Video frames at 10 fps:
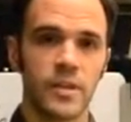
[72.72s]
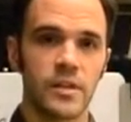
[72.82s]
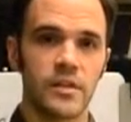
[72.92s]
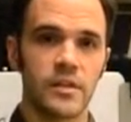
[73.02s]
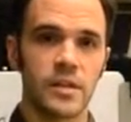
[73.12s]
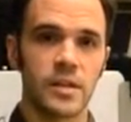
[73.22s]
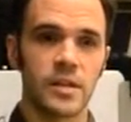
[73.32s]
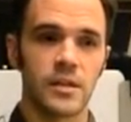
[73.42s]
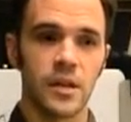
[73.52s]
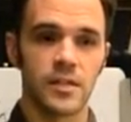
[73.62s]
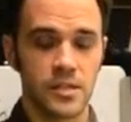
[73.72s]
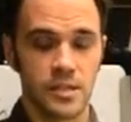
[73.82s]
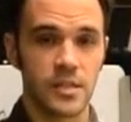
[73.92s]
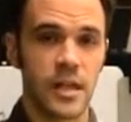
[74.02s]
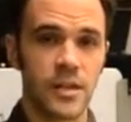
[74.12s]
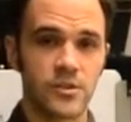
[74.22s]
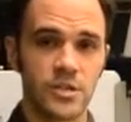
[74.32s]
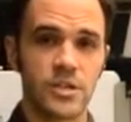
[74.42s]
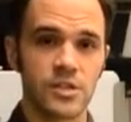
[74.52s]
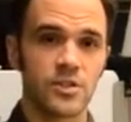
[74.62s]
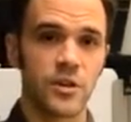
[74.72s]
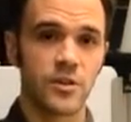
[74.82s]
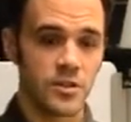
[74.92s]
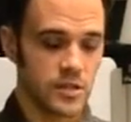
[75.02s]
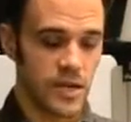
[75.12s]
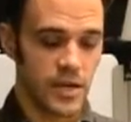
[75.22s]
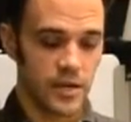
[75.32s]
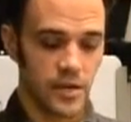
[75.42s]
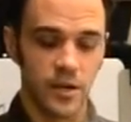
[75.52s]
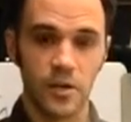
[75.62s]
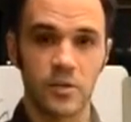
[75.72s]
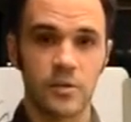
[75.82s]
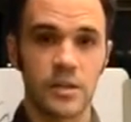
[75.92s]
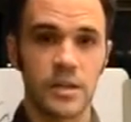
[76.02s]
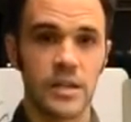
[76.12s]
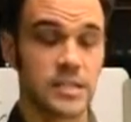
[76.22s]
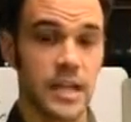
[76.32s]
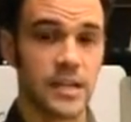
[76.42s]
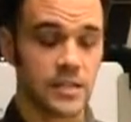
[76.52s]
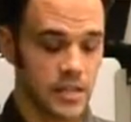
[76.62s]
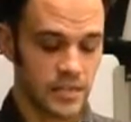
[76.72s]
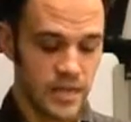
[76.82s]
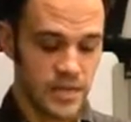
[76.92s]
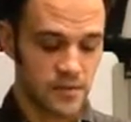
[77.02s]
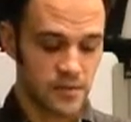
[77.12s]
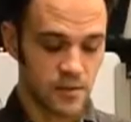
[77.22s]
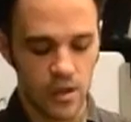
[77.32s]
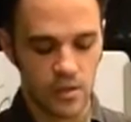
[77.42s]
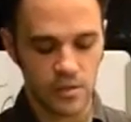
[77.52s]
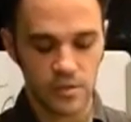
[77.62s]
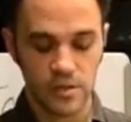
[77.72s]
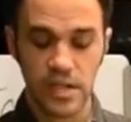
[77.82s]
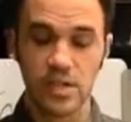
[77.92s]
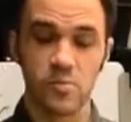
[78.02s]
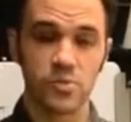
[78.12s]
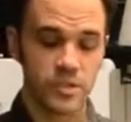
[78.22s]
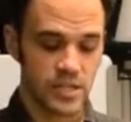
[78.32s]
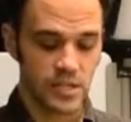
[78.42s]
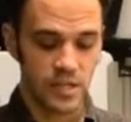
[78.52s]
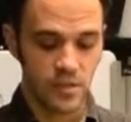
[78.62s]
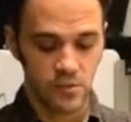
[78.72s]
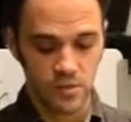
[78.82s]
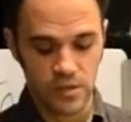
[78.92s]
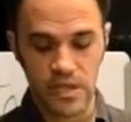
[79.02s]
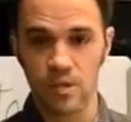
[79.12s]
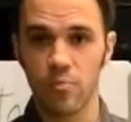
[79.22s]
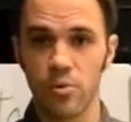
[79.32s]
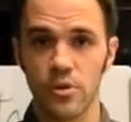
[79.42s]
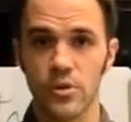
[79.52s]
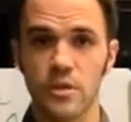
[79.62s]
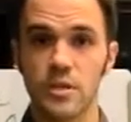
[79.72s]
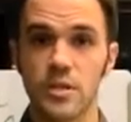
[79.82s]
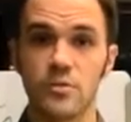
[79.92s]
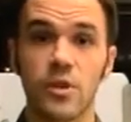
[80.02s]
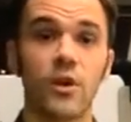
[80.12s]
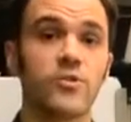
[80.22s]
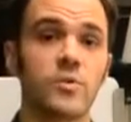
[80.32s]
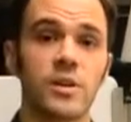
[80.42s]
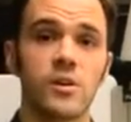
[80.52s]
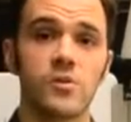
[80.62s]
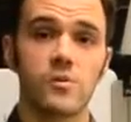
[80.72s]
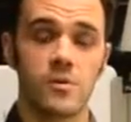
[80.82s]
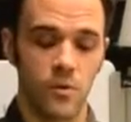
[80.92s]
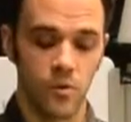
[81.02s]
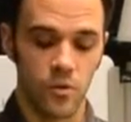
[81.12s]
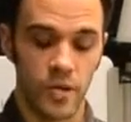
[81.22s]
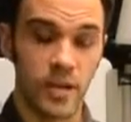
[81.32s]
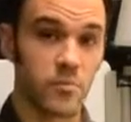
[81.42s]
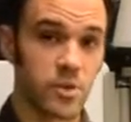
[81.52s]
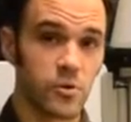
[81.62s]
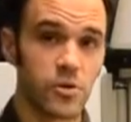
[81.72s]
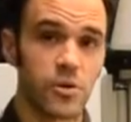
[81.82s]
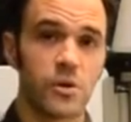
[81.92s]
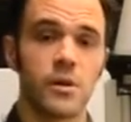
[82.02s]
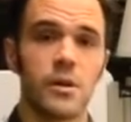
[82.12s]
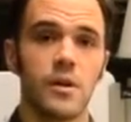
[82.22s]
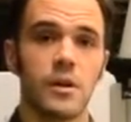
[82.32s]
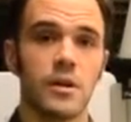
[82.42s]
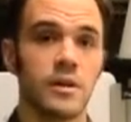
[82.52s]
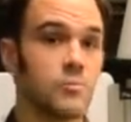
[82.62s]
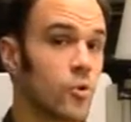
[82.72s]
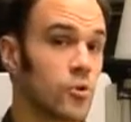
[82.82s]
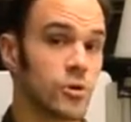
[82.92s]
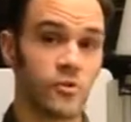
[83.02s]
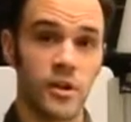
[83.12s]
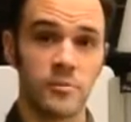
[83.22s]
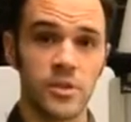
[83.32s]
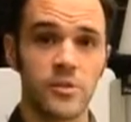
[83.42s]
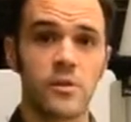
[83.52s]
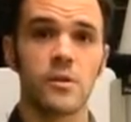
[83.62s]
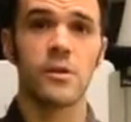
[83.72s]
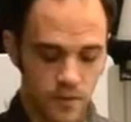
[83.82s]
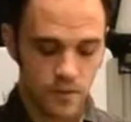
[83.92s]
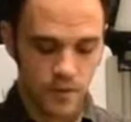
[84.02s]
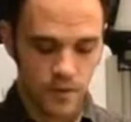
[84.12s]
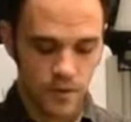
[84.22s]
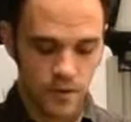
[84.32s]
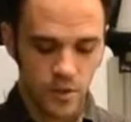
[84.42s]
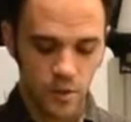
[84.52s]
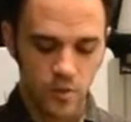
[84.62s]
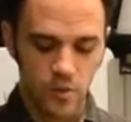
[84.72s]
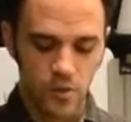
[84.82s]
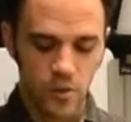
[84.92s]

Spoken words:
it causes an energy discharge that you can then detect, and then you can export the data through a data port to an Arduino or a computer or your grandmother. So